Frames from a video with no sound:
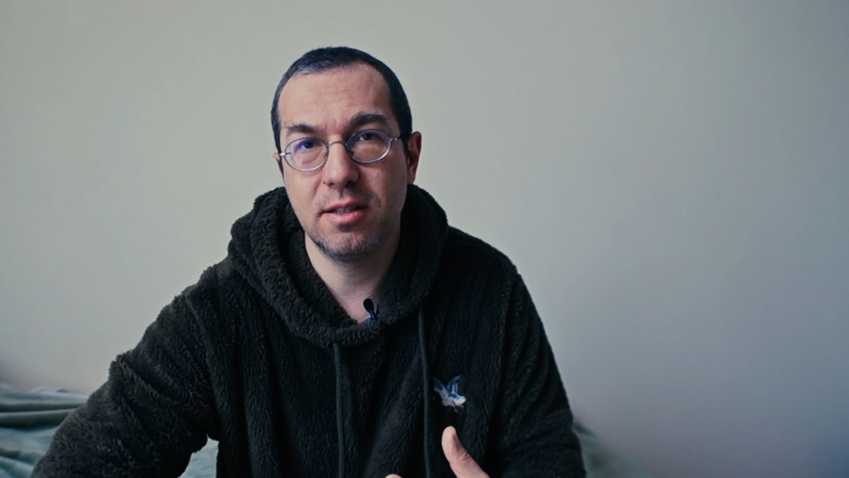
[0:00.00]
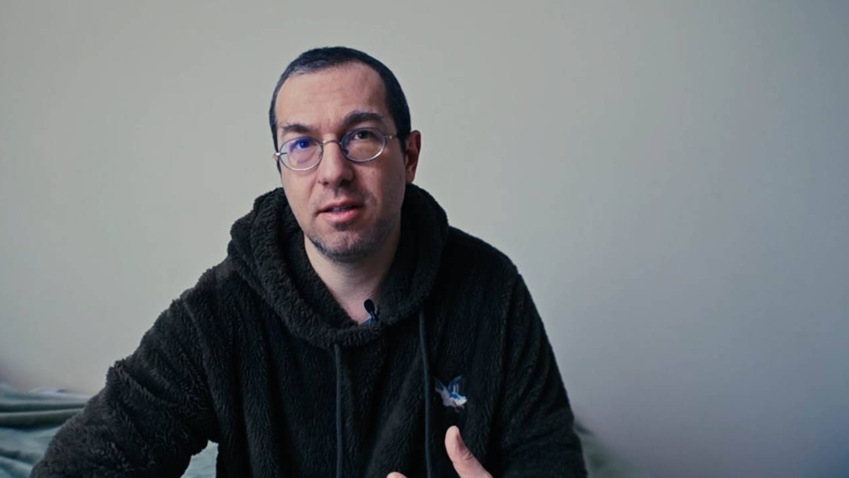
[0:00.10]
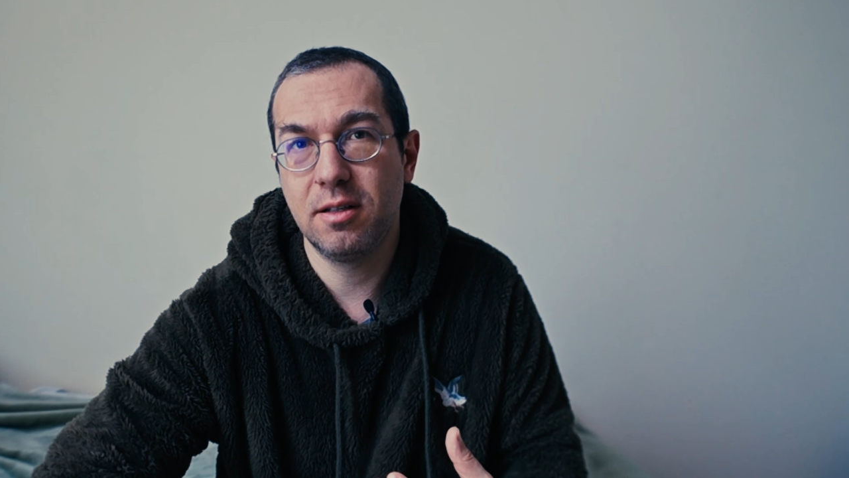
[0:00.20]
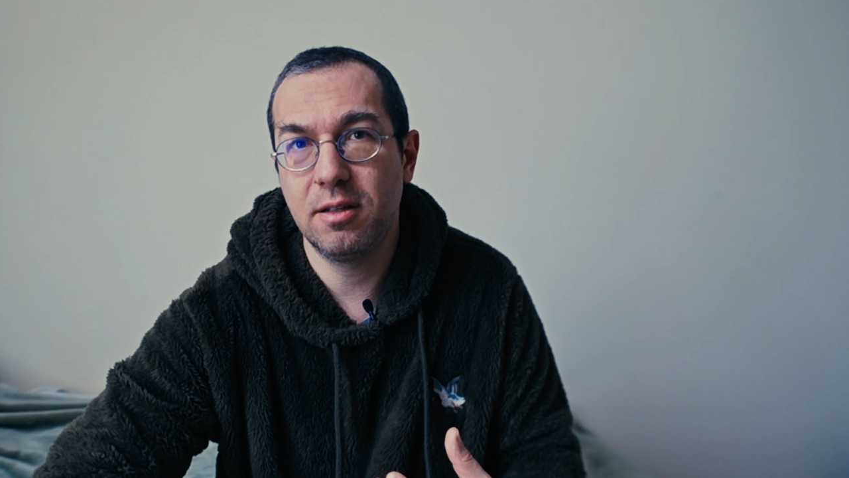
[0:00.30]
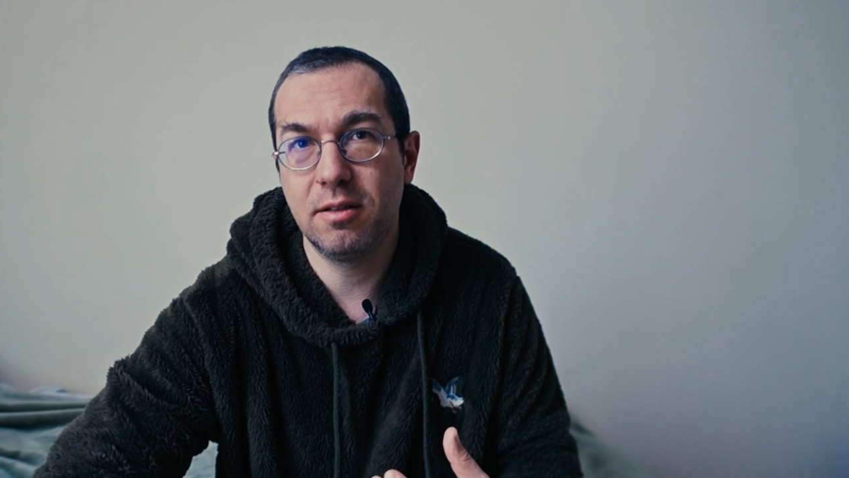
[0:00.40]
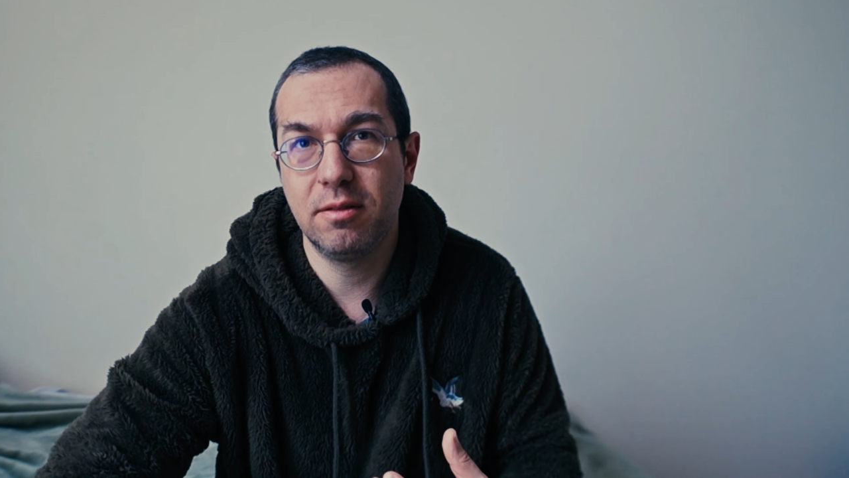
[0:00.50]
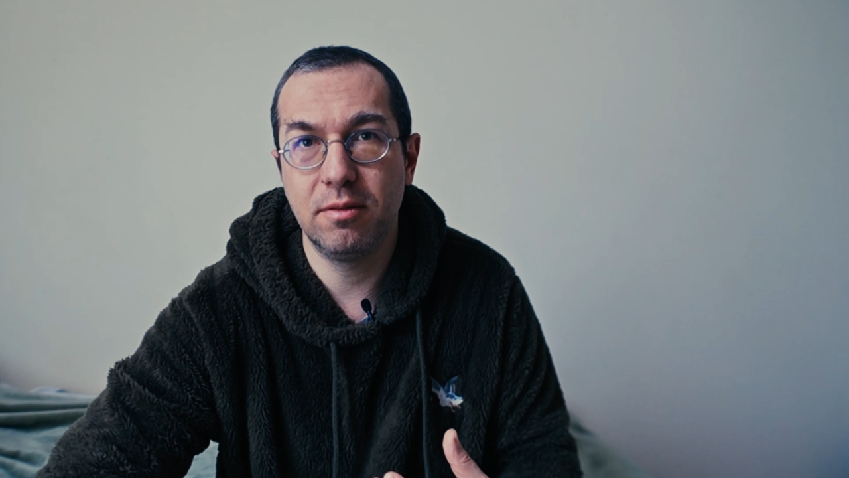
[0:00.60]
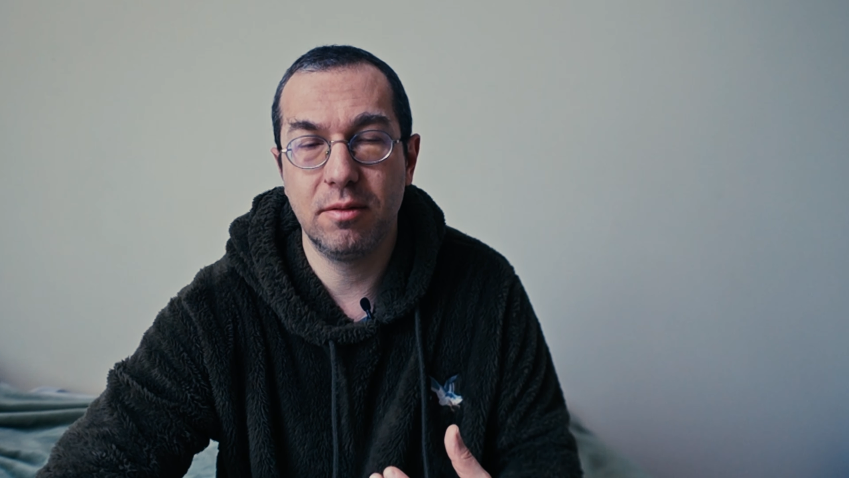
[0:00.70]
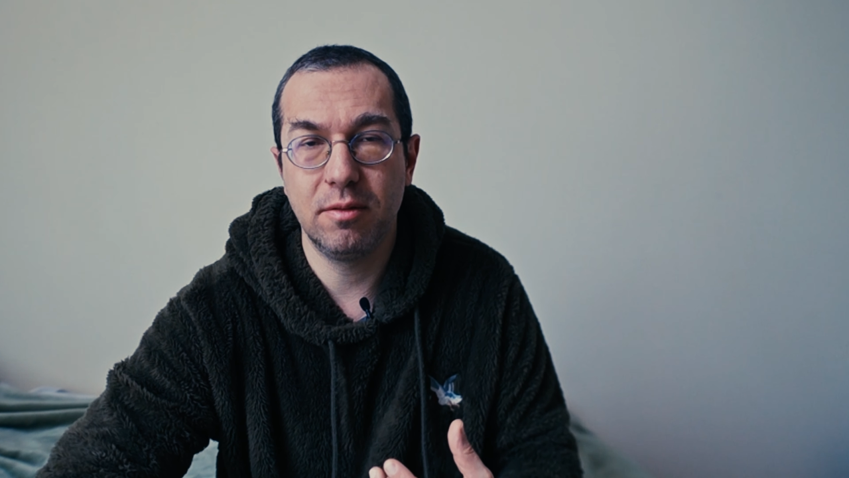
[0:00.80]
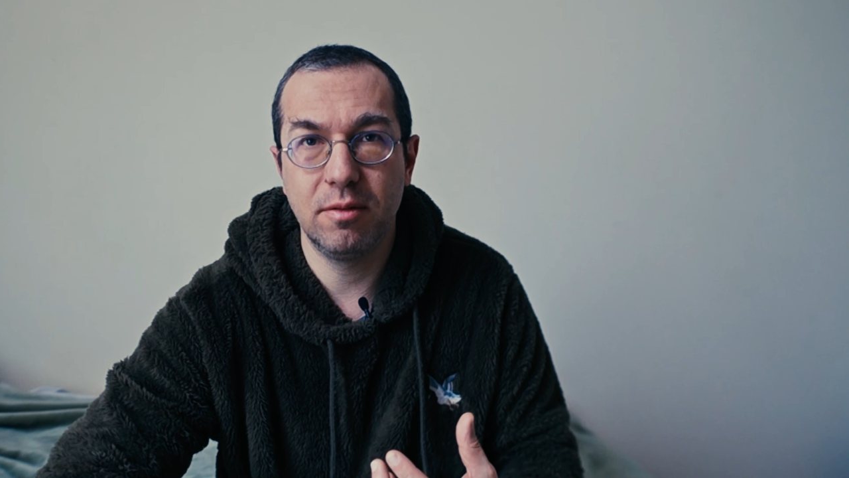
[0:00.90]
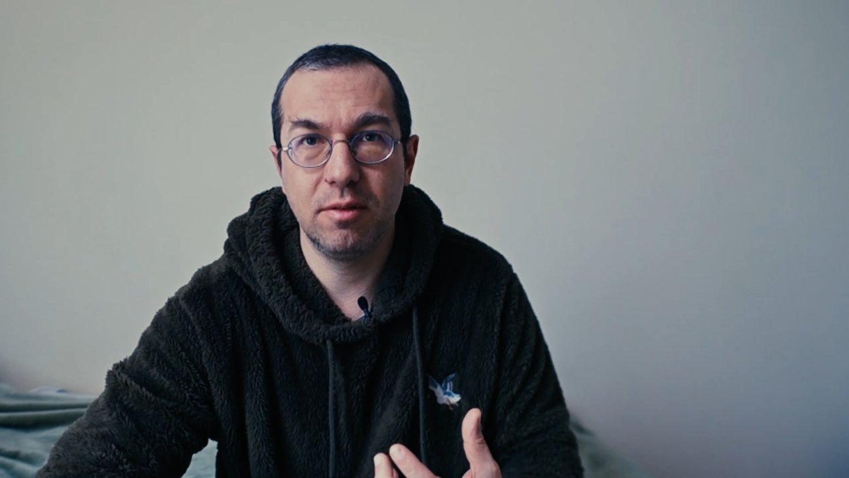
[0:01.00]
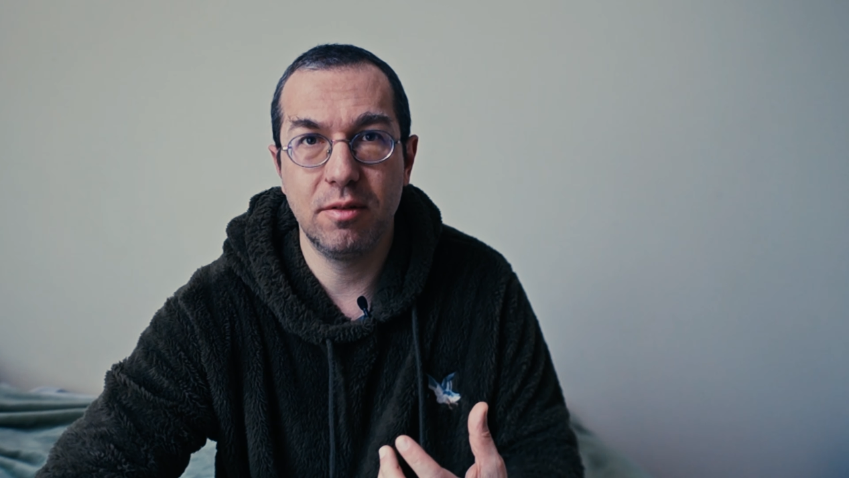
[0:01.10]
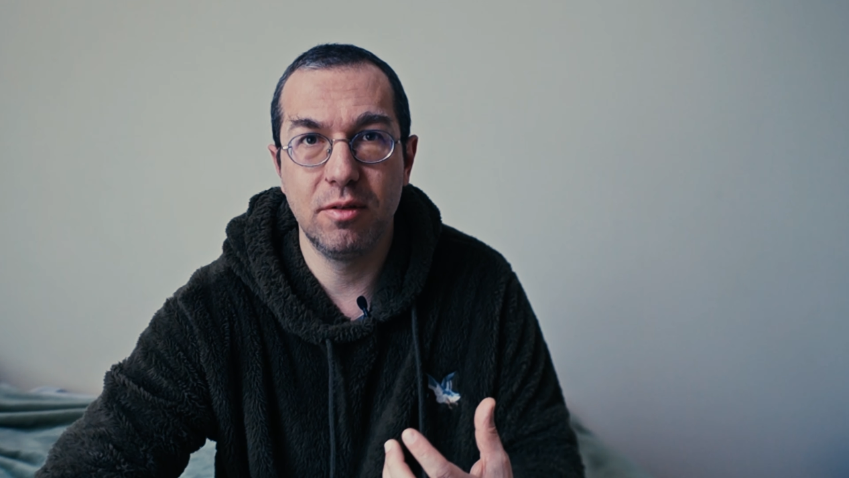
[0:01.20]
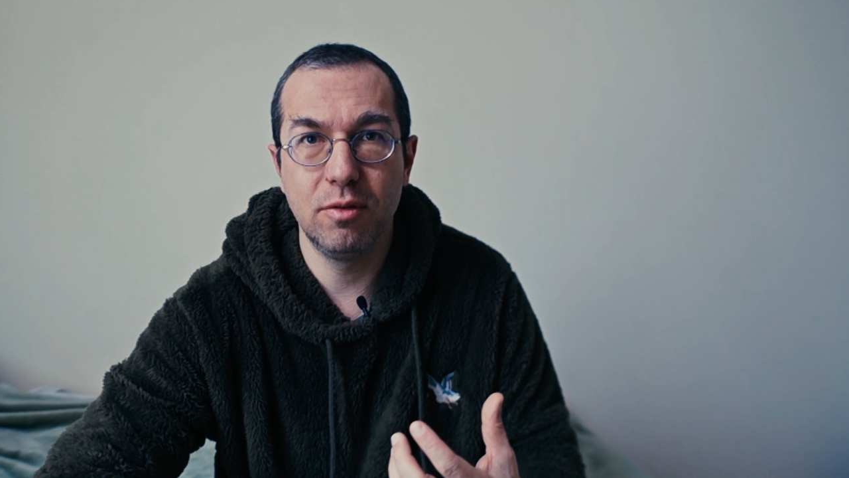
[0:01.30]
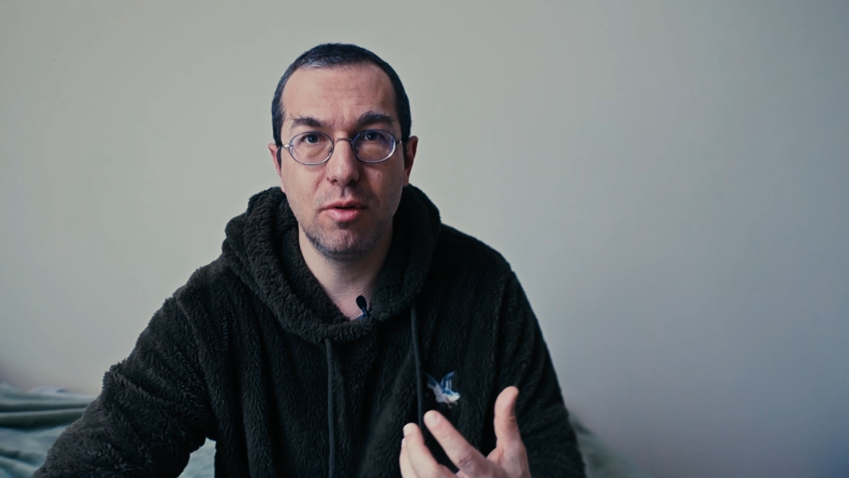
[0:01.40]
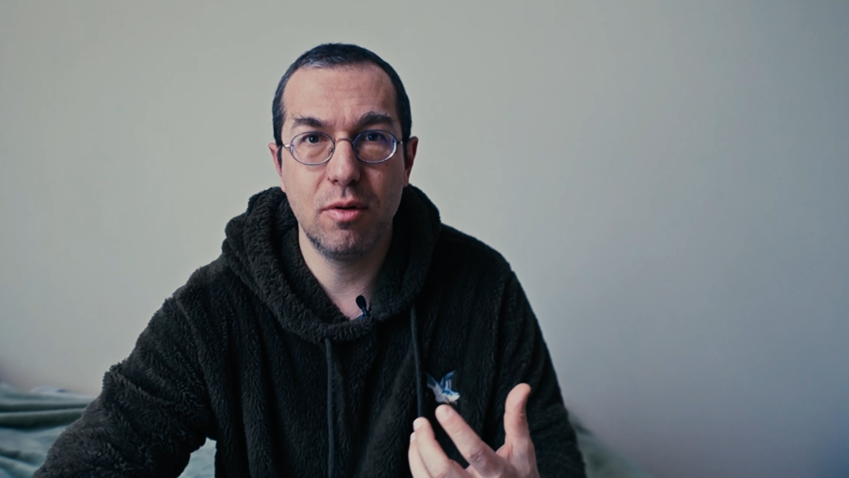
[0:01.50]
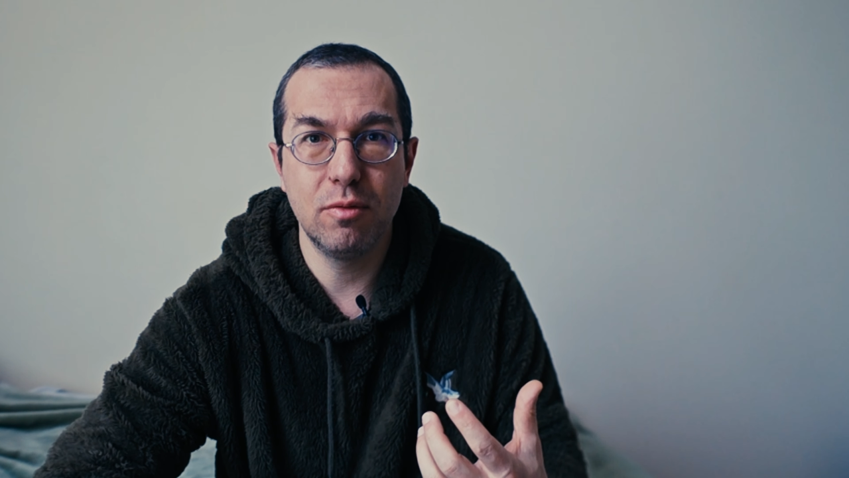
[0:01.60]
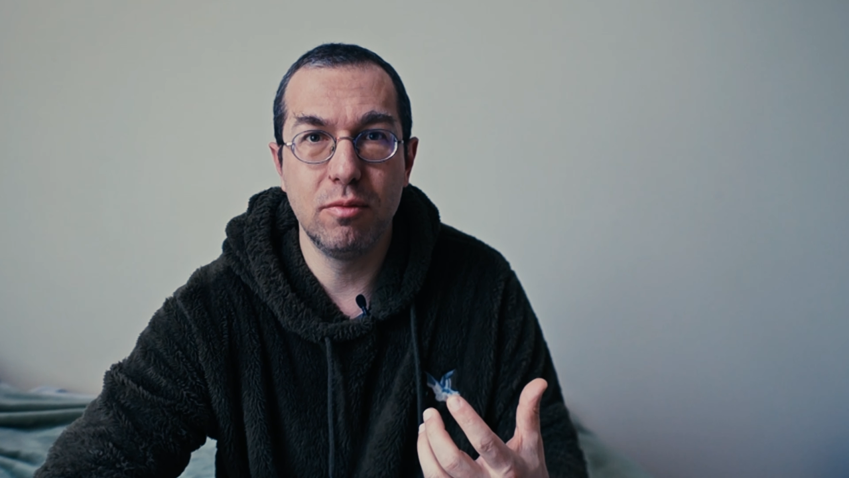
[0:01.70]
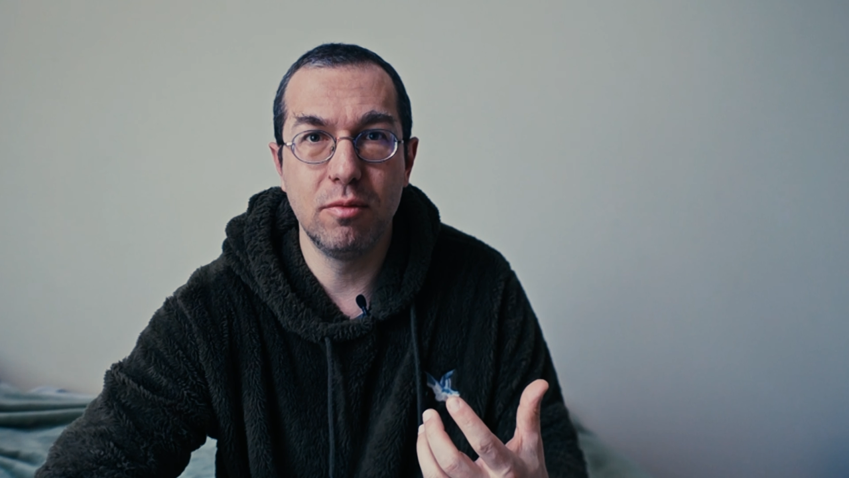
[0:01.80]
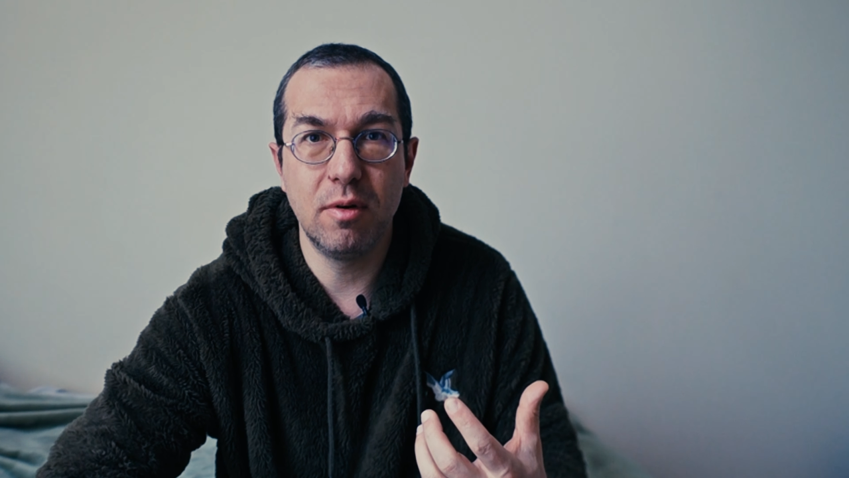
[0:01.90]
an
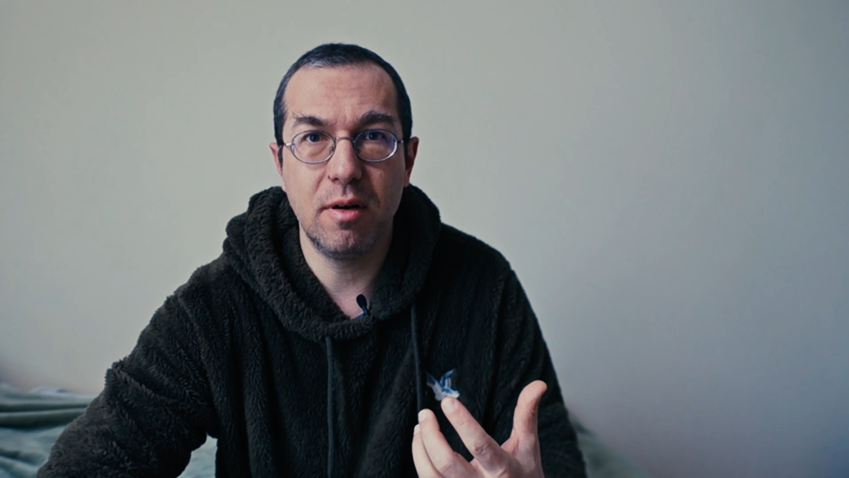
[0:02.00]
energy,